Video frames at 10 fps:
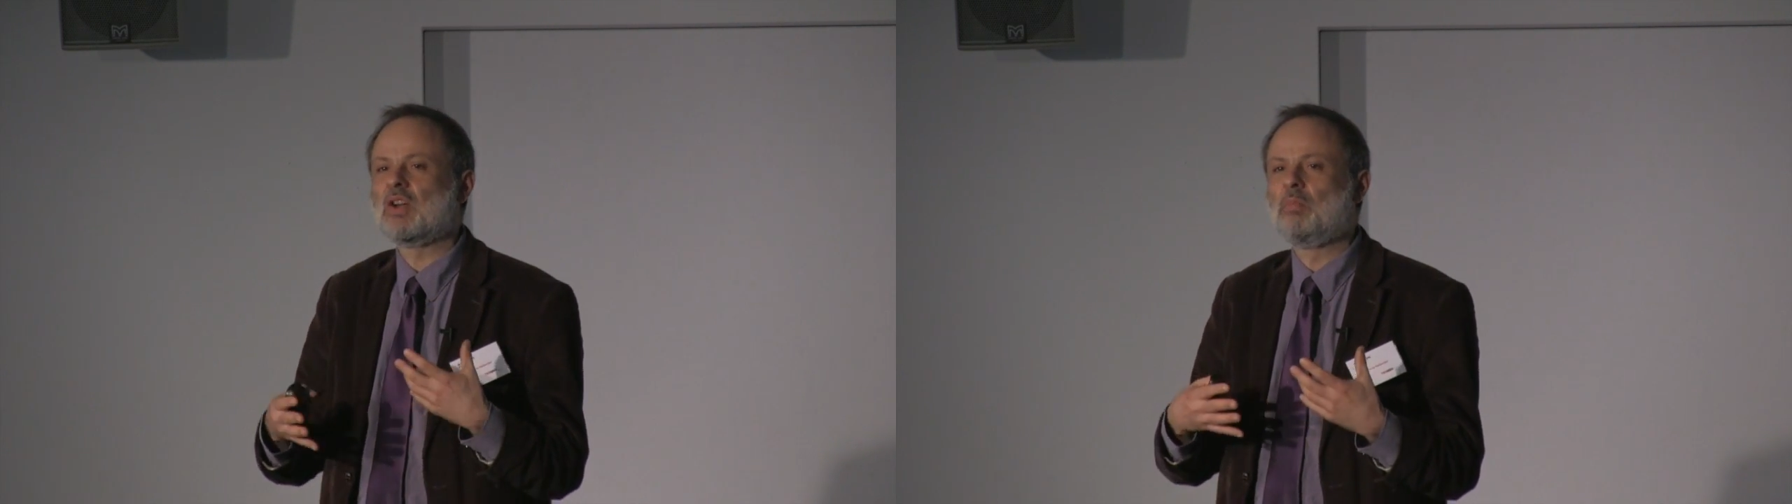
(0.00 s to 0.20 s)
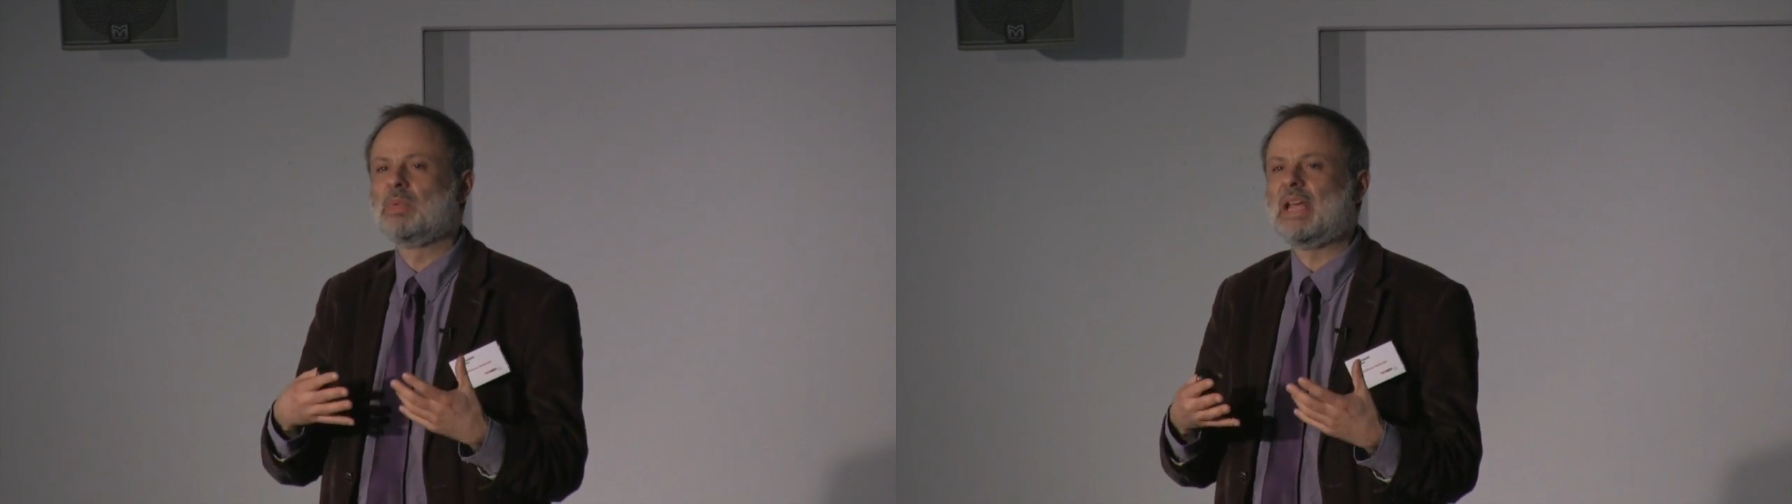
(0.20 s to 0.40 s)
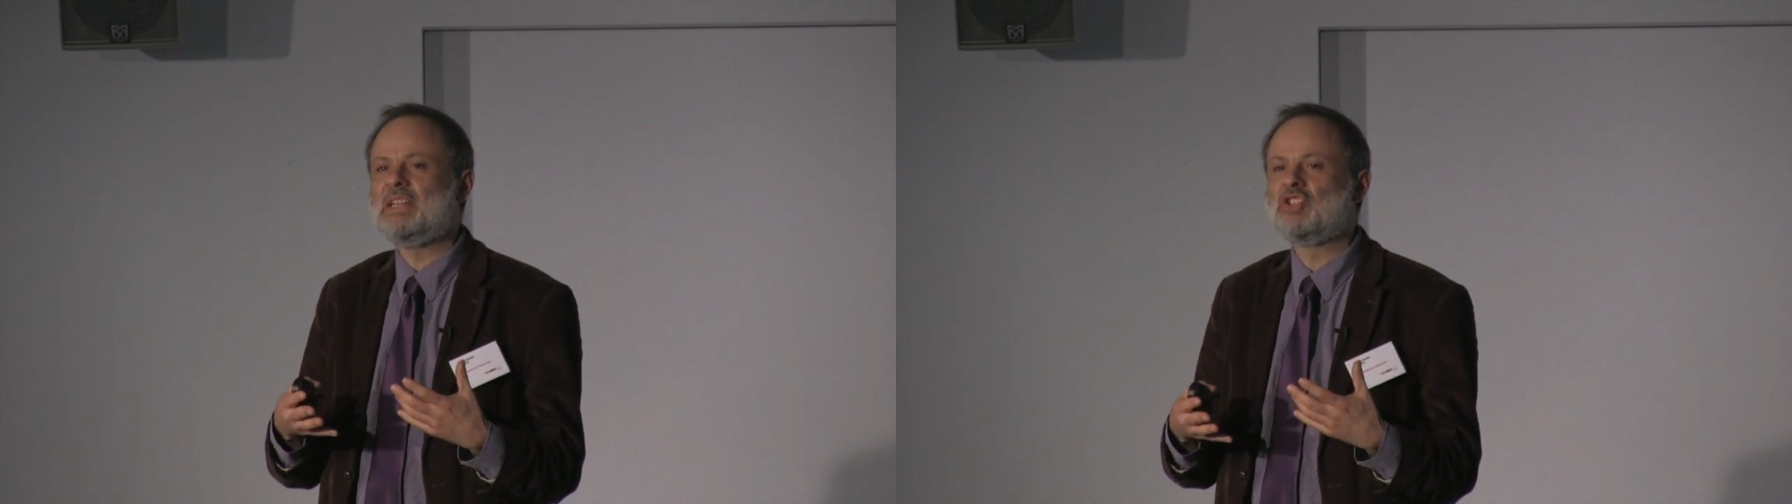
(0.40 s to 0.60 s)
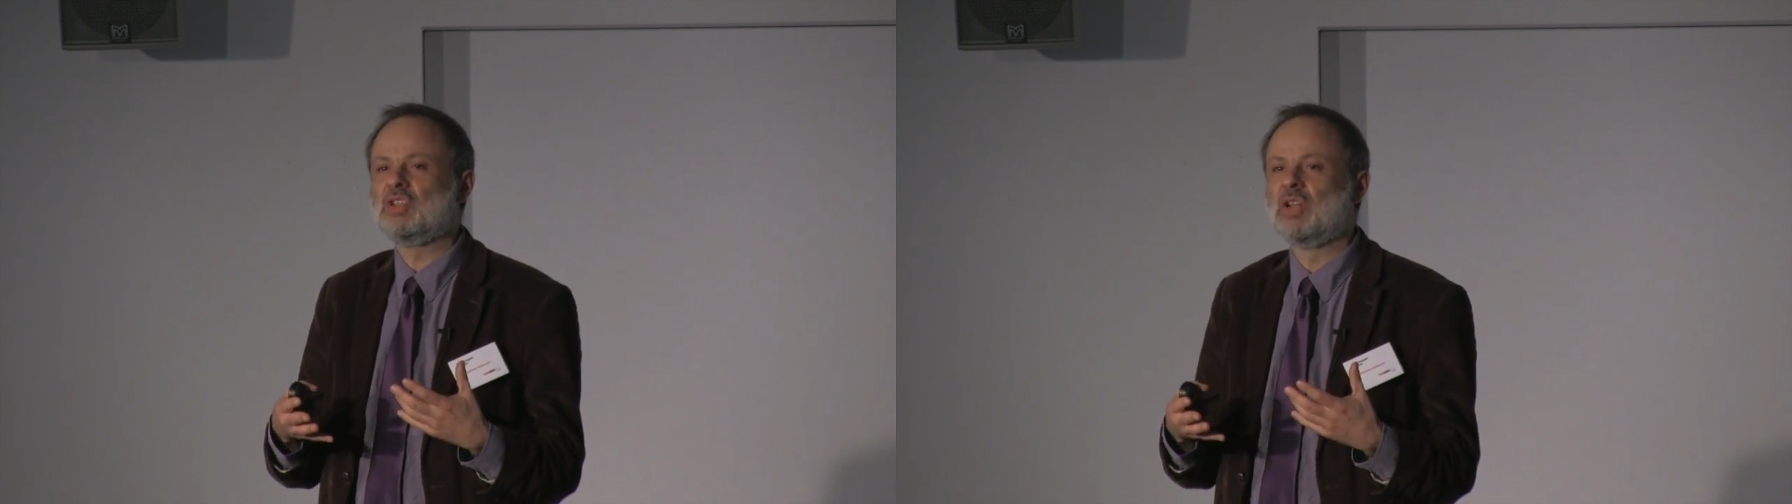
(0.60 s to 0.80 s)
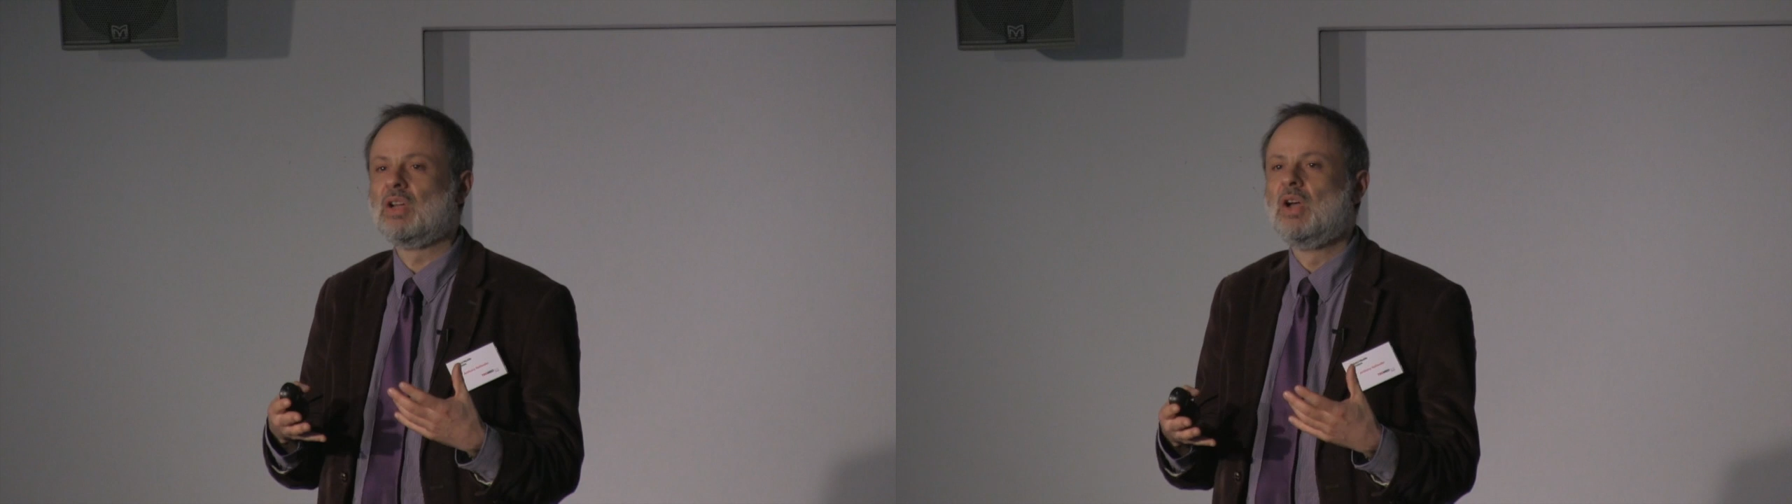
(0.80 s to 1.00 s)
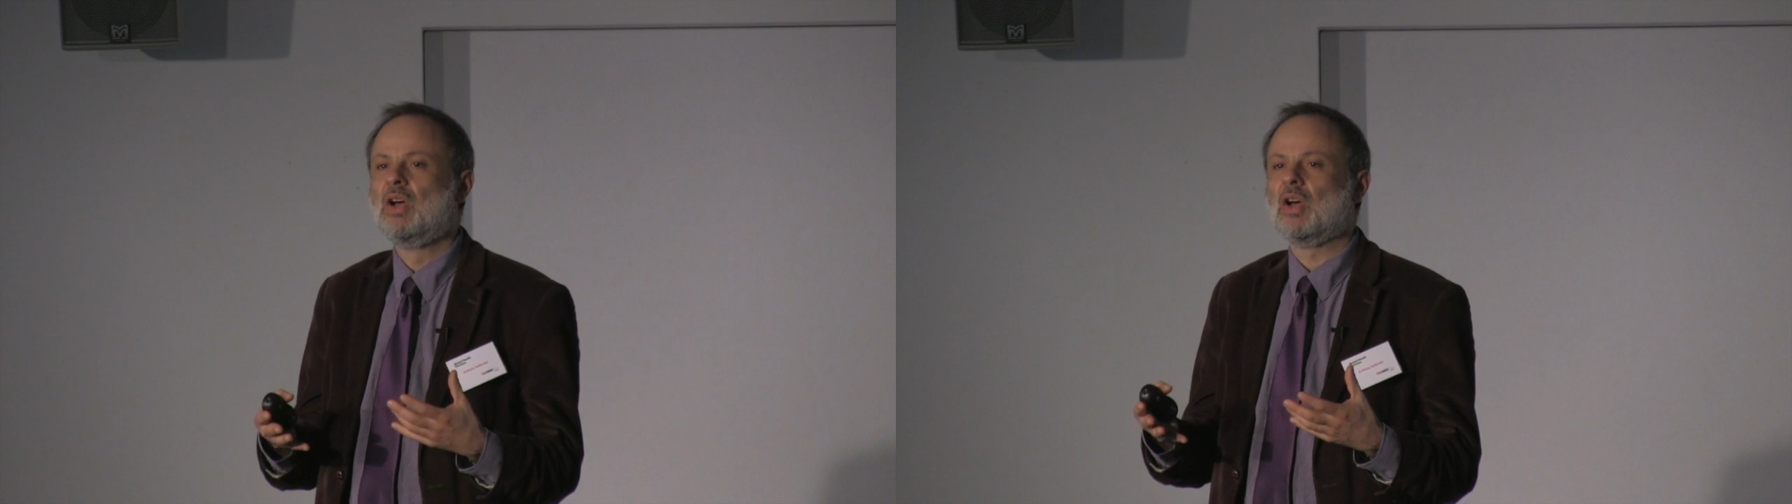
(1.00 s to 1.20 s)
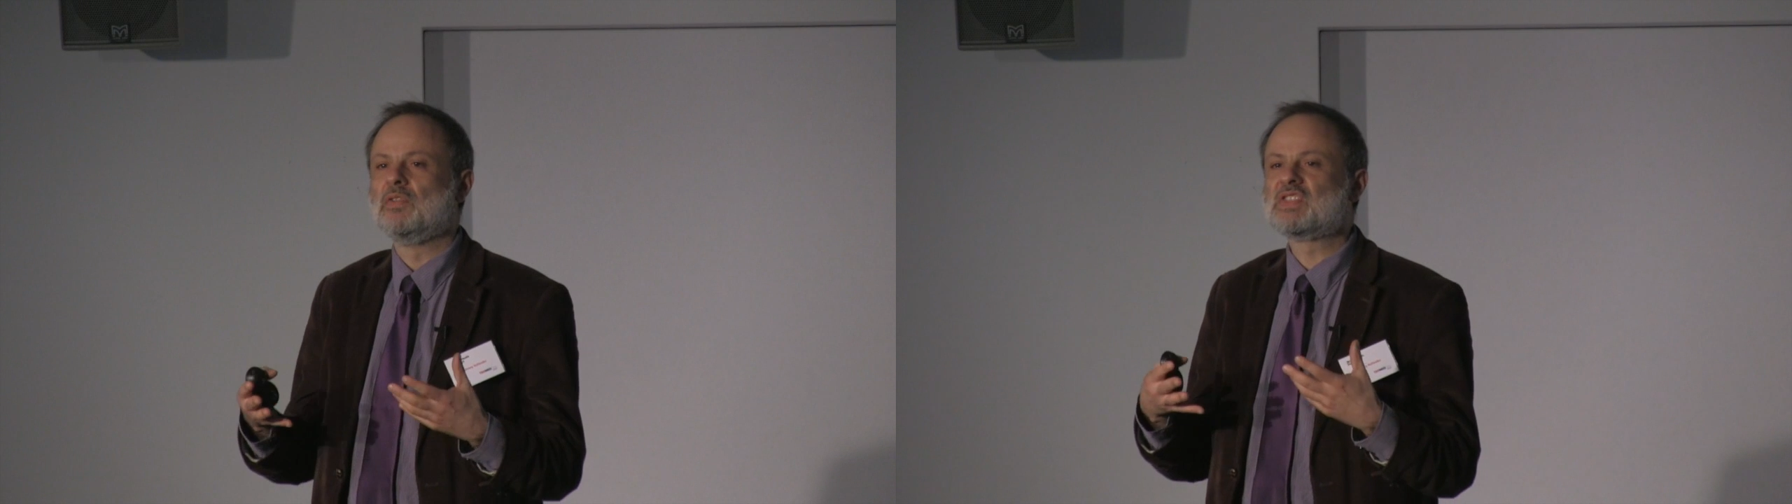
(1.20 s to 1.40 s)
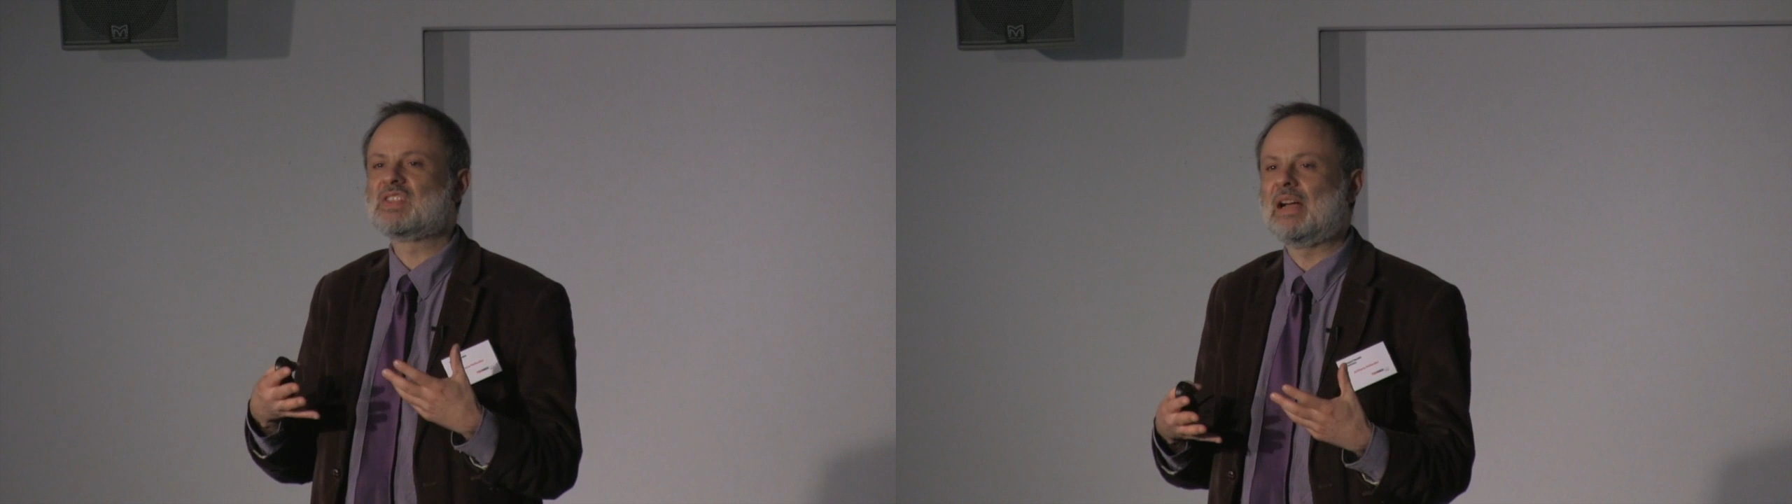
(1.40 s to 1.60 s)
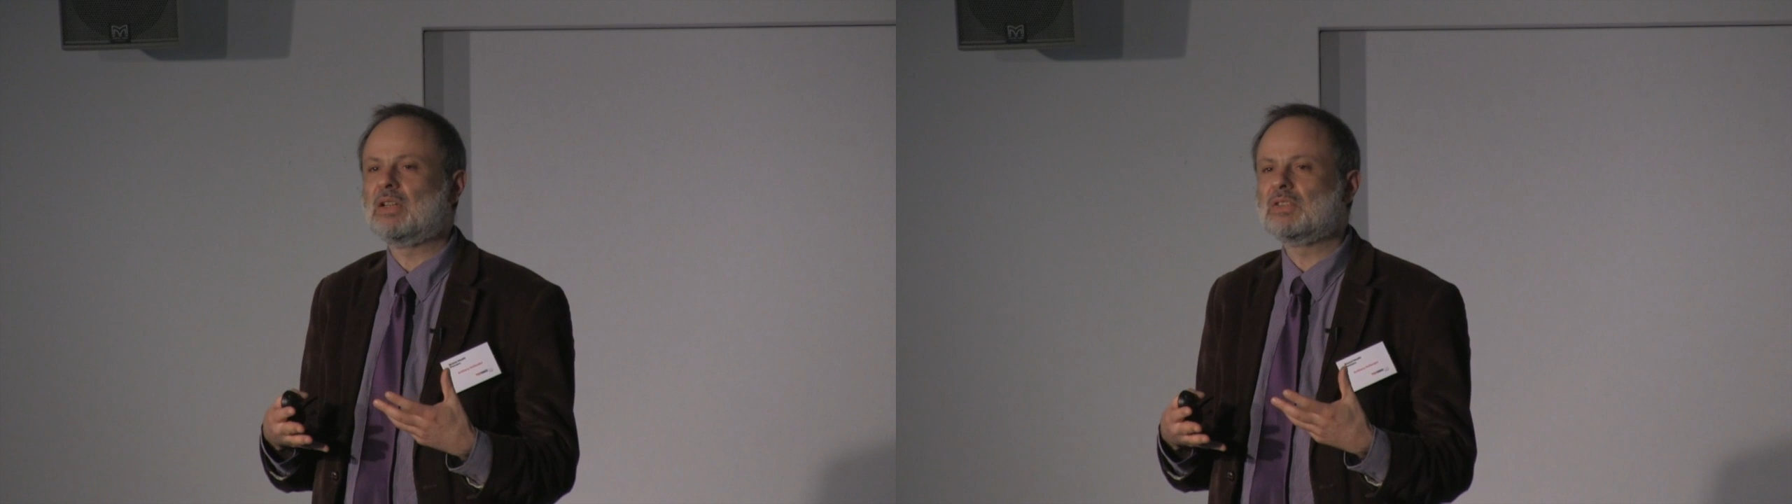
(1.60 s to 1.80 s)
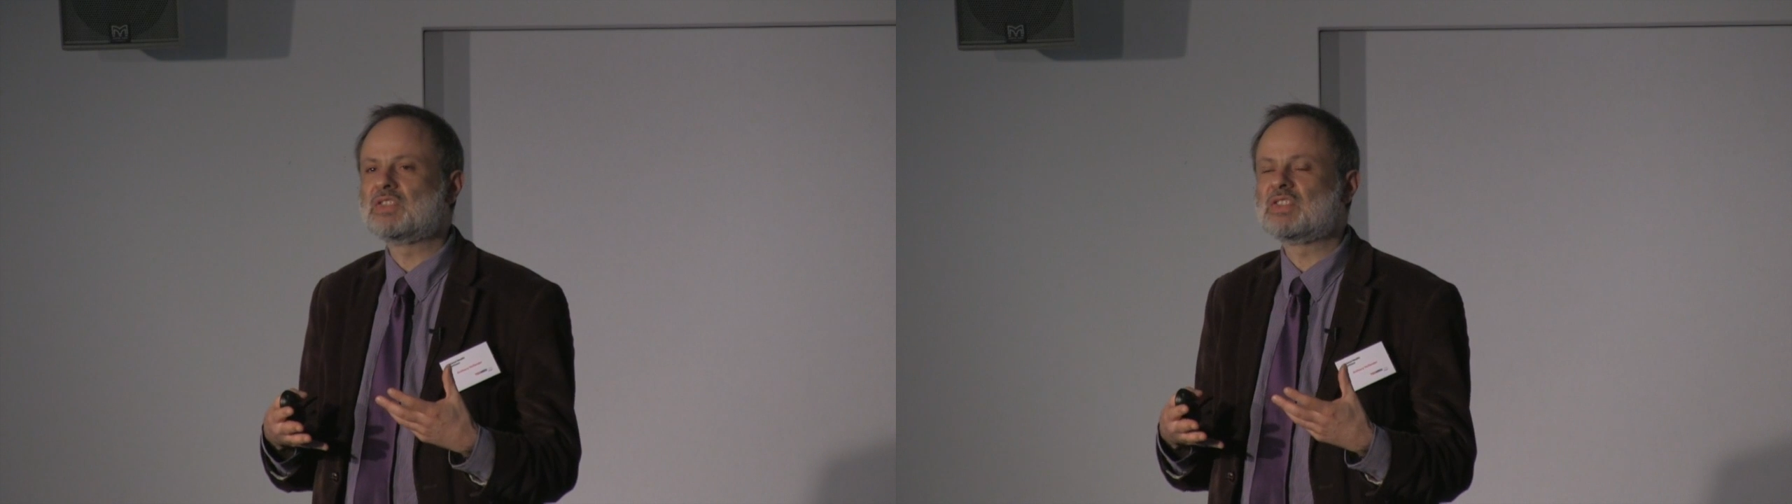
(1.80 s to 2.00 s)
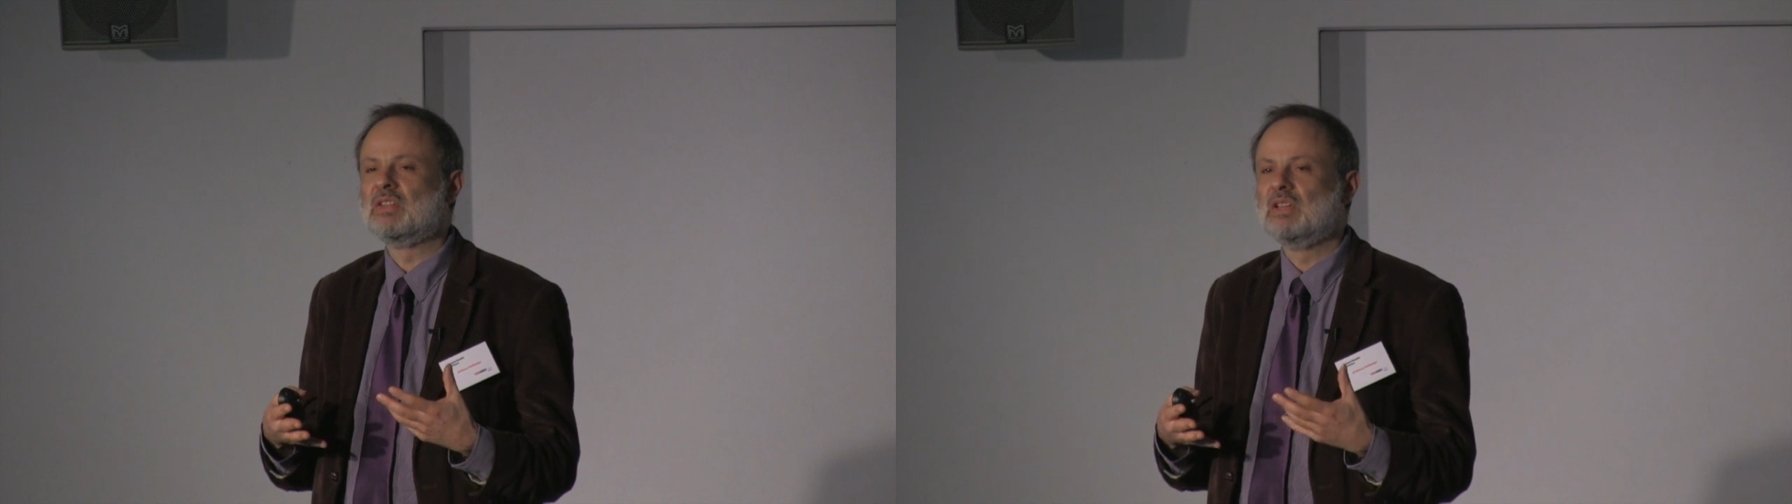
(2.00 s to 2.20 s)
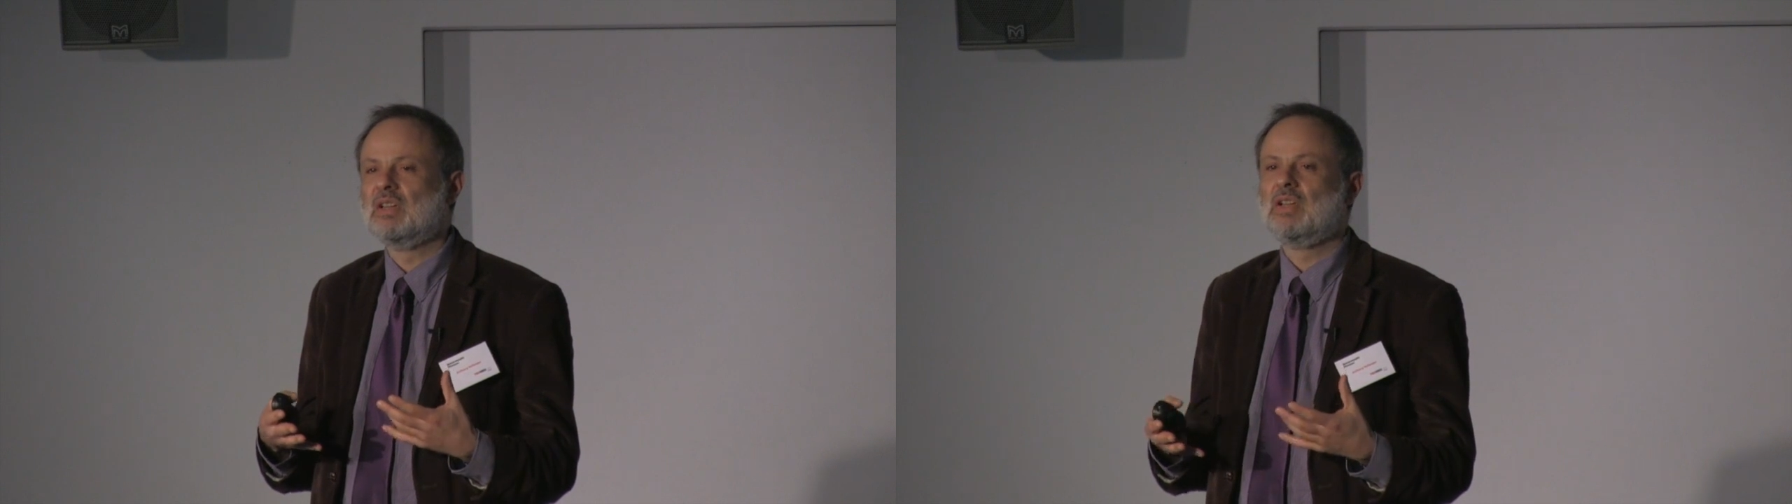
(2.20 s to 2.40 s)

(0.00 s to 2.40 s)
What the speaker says: combination of cells,